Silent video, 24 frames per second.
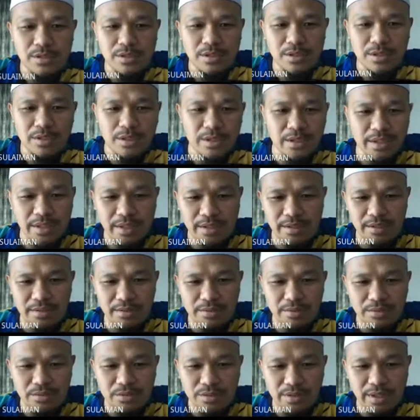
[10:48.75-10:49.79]
and
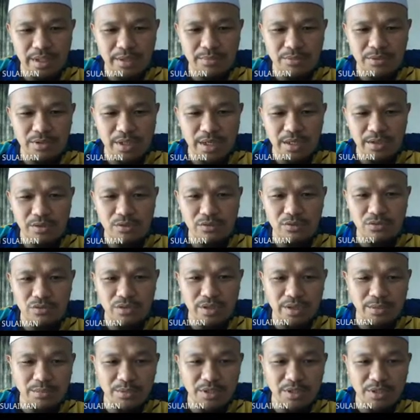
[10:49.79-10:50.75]
then times I conjugate,